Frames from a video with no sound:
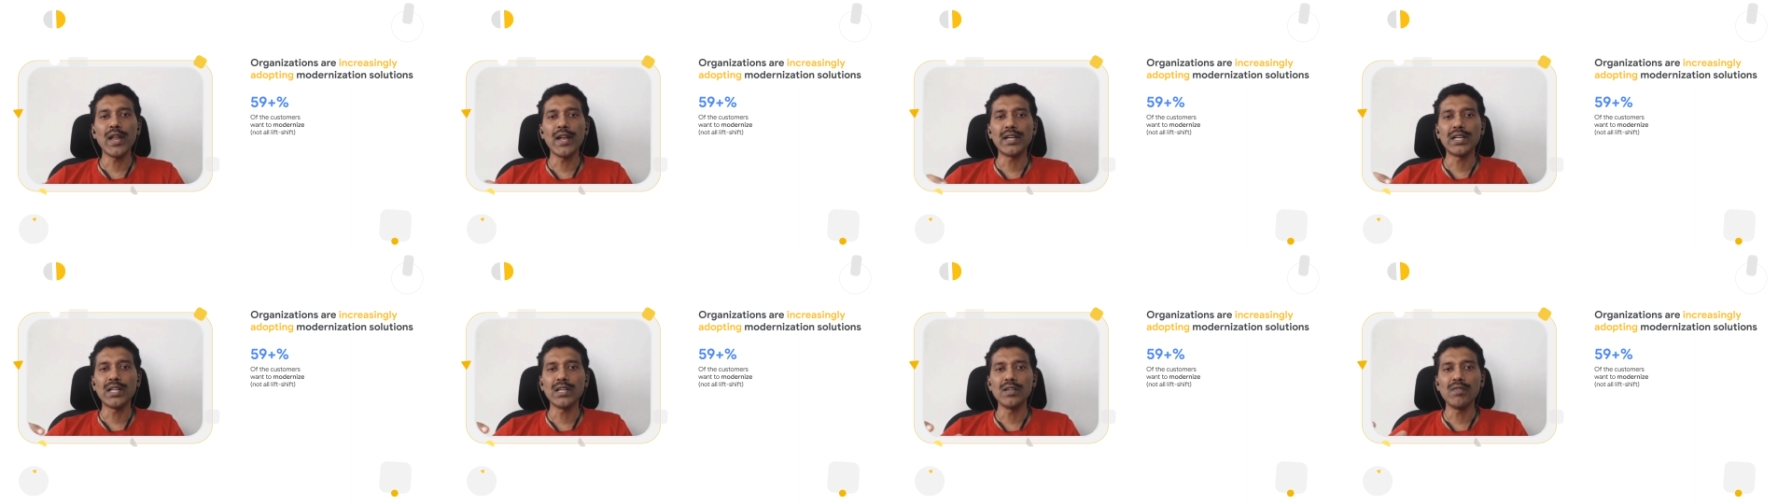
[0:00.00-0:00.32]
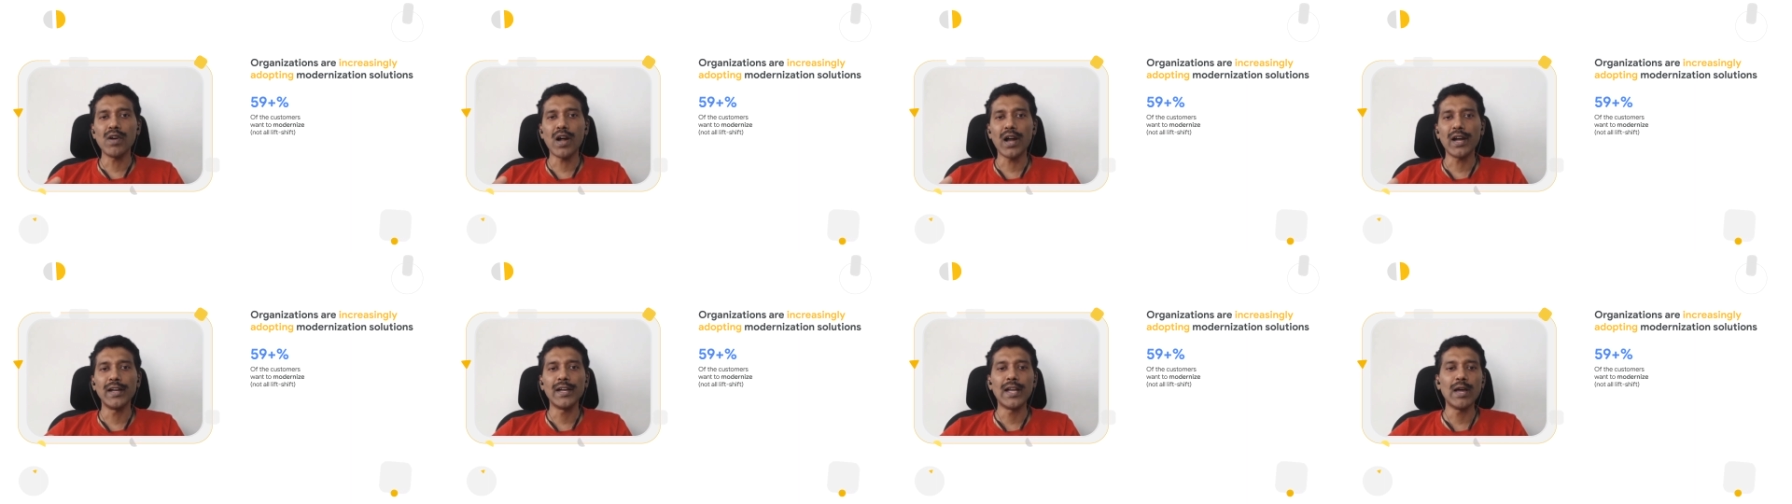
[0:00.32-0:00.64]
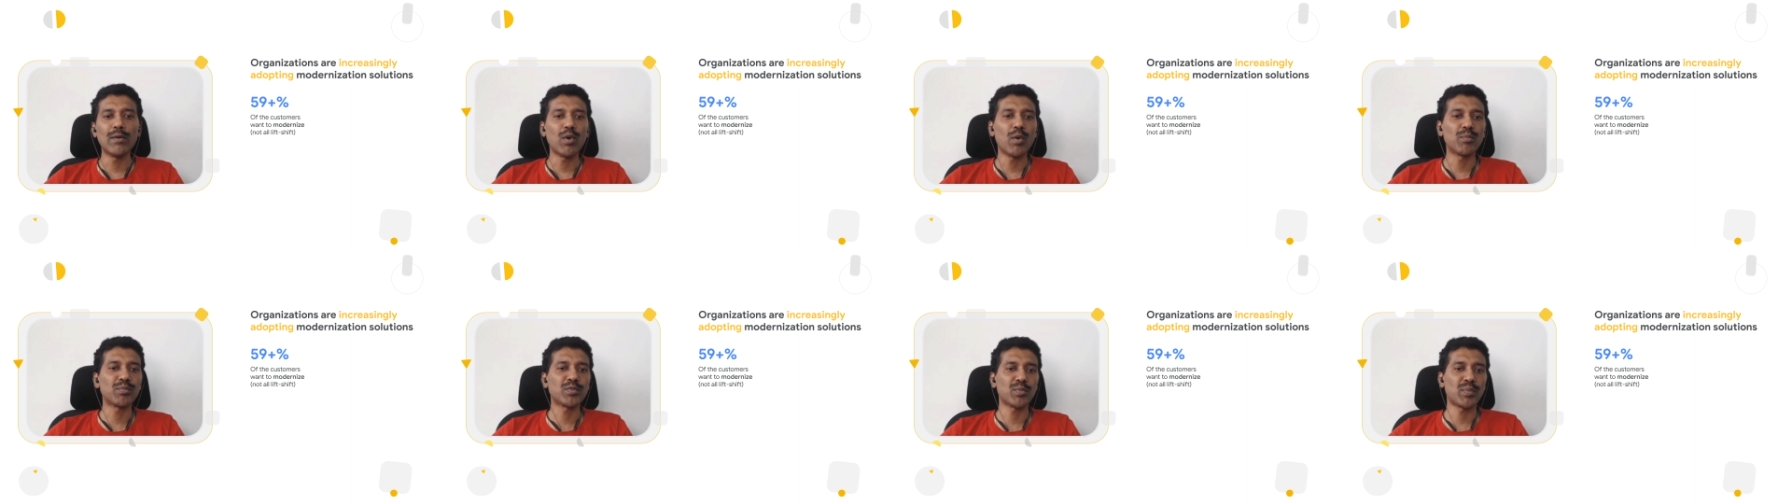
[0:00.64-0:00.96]
native and
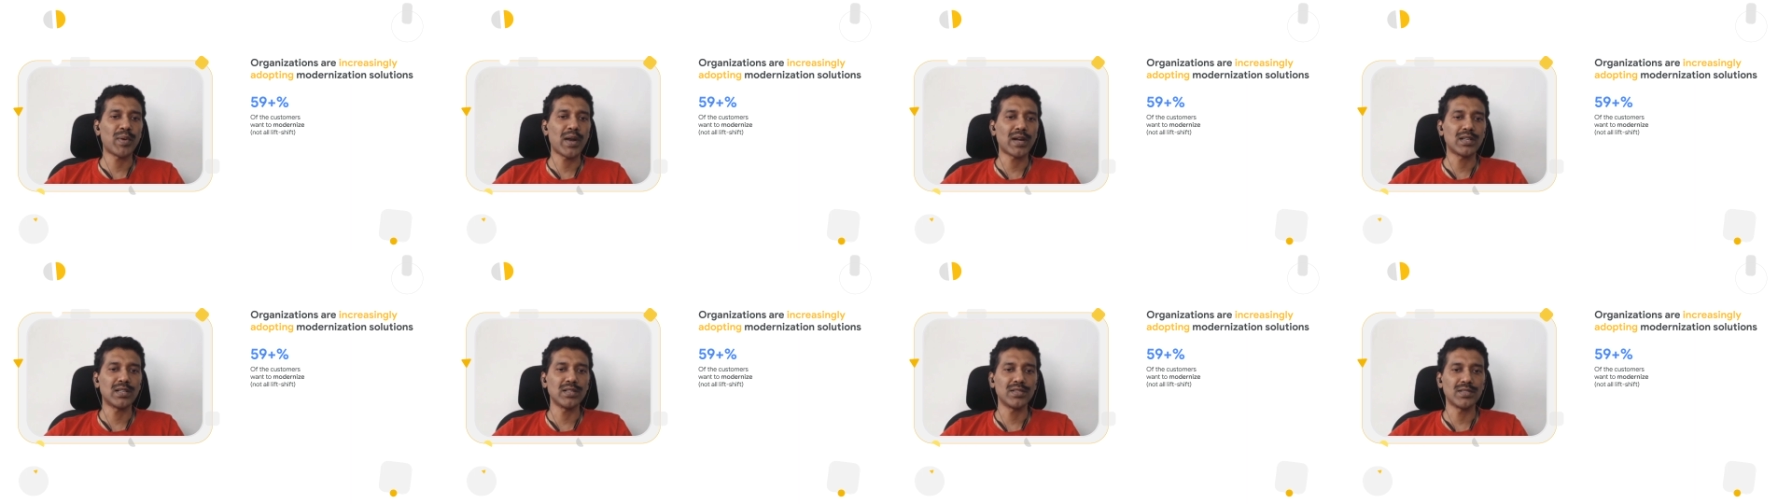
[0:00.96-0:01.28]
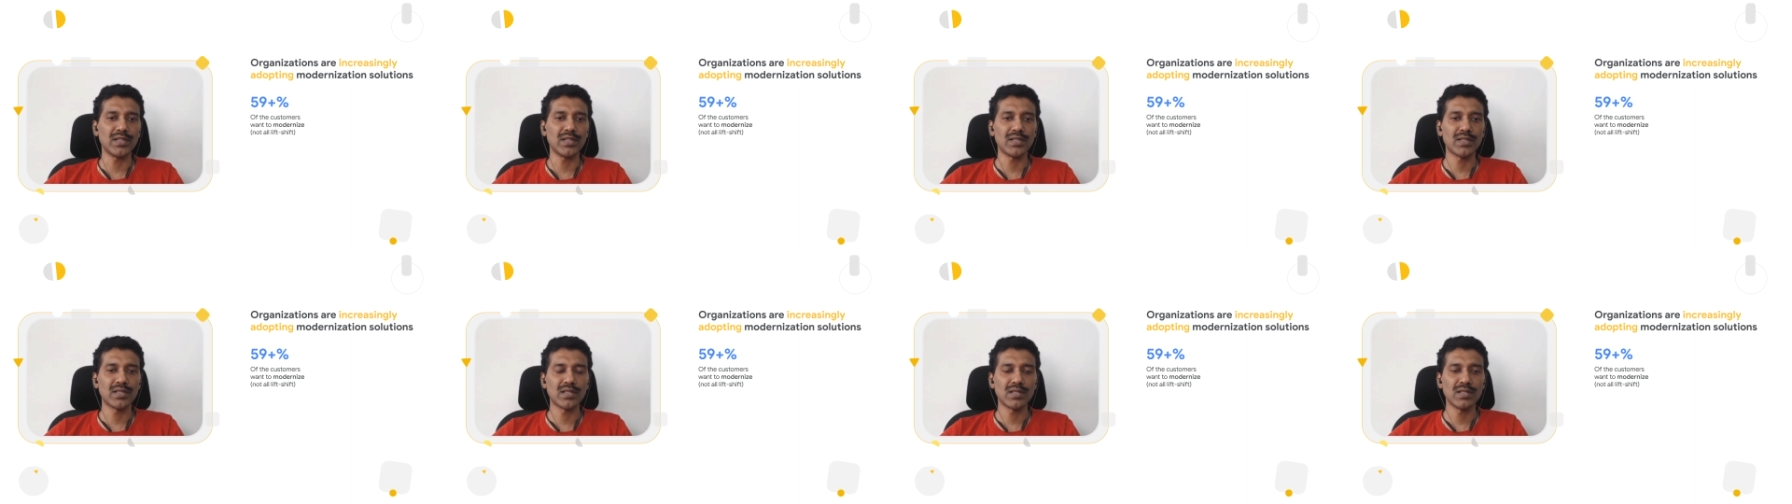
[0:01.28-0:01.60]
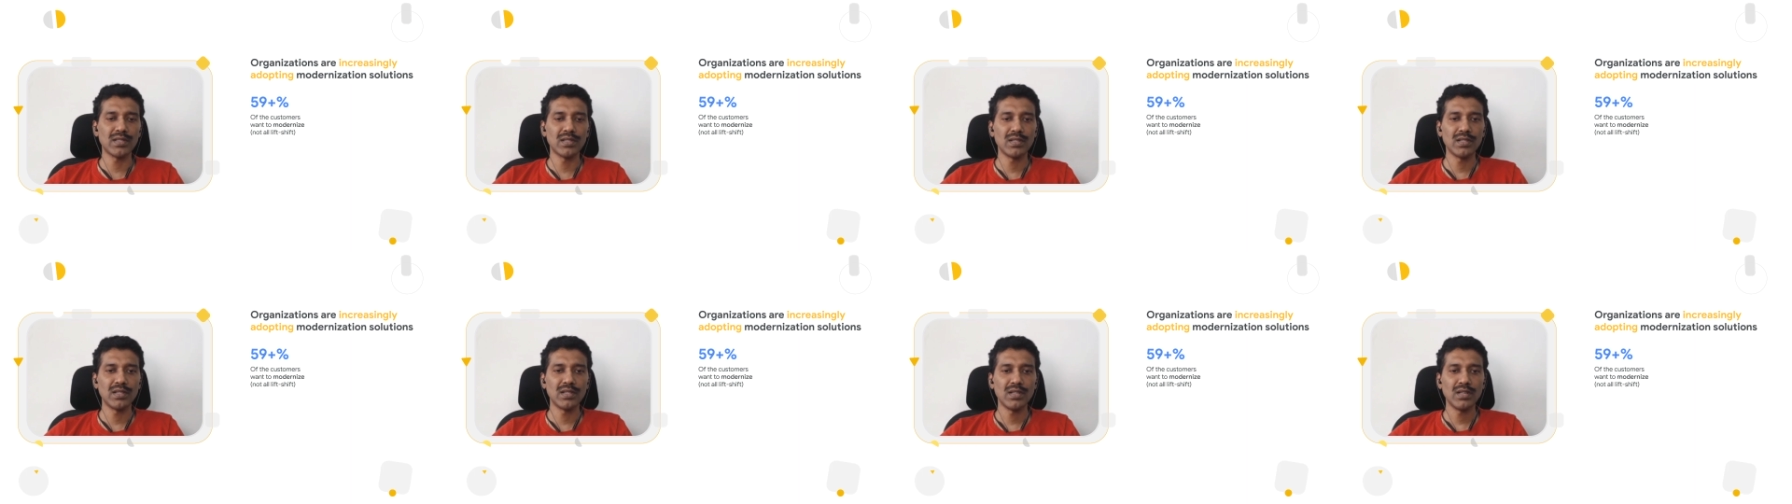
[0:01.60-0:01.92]
DevOps
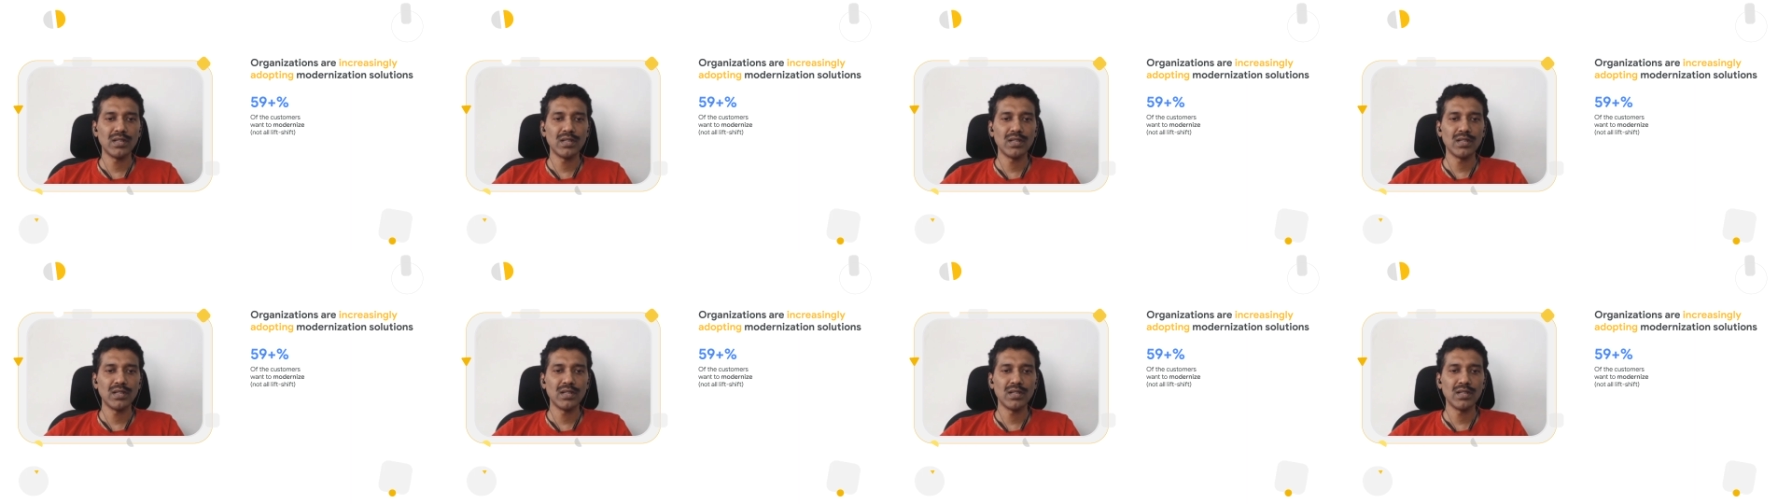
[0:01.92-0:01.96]
practices.